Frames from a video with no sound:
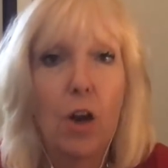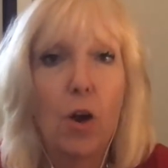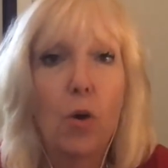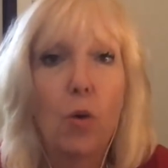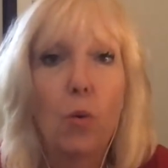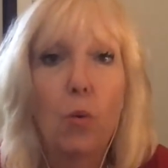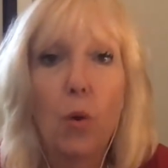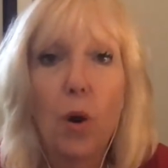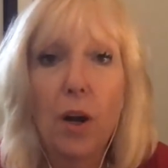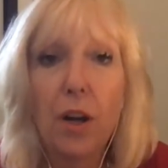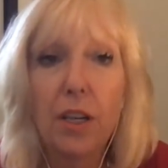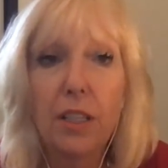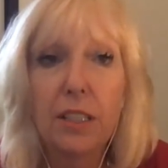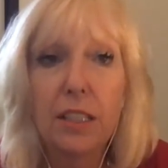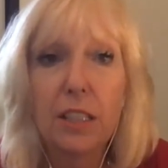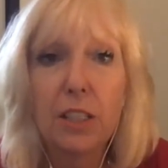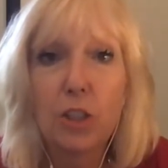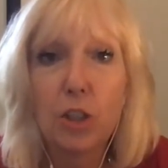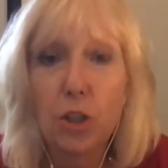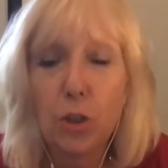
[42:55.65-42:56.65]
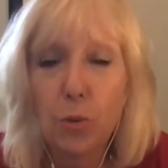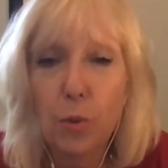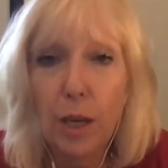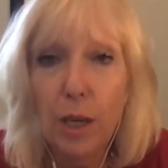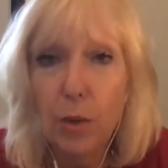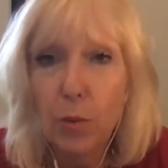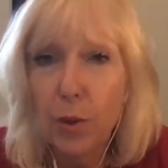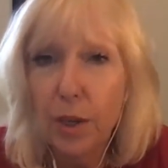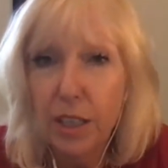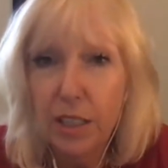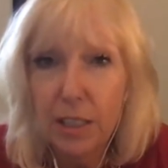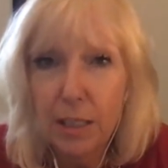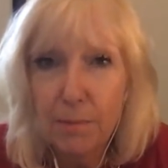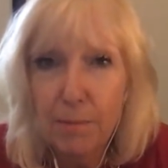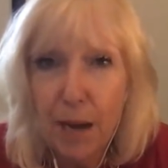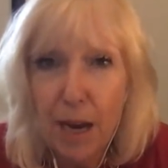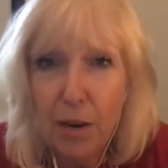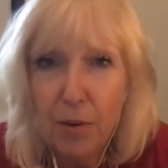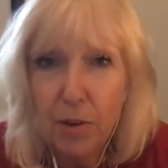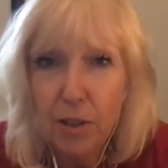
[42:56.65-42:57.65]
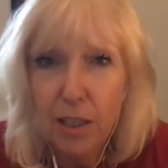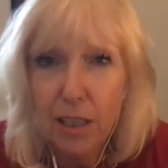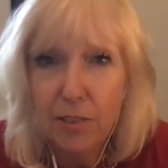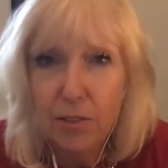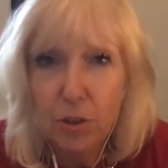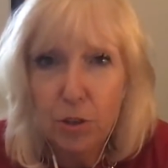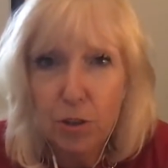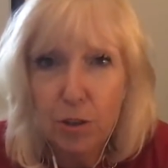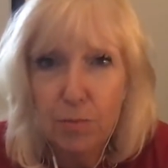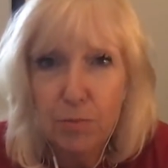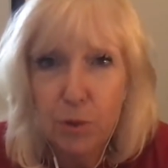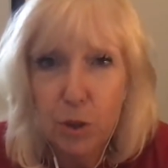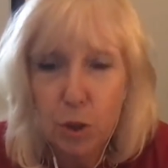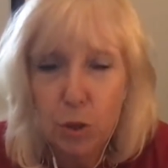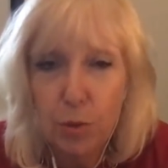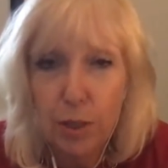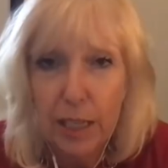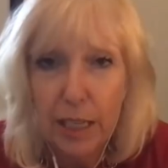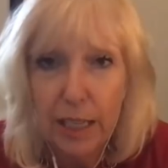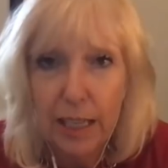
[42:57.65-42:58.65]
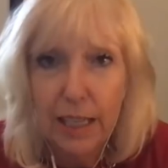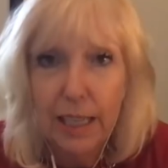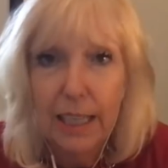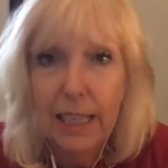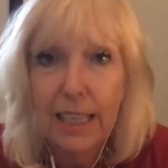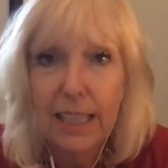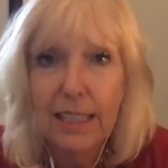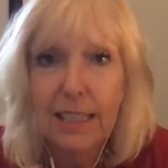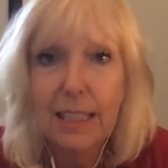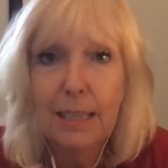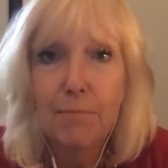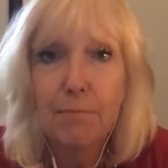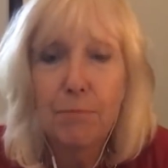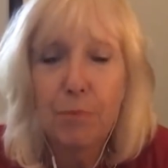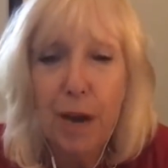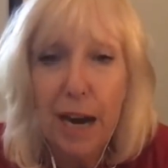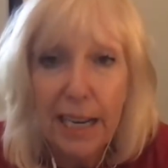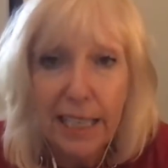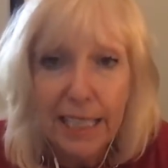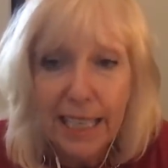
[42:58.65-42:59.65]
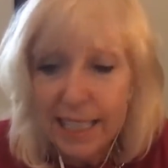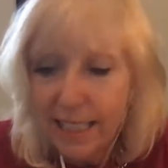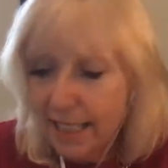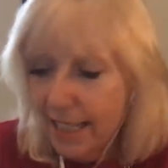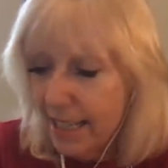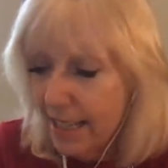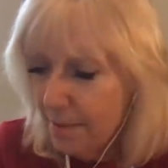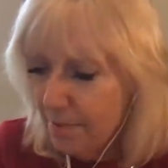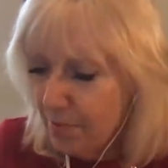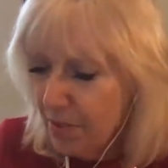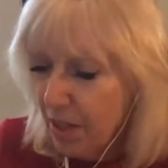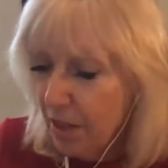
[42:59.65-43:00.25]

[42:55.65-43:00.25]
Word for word: What is it doing? What is a Power Life script doing? It's impregnating.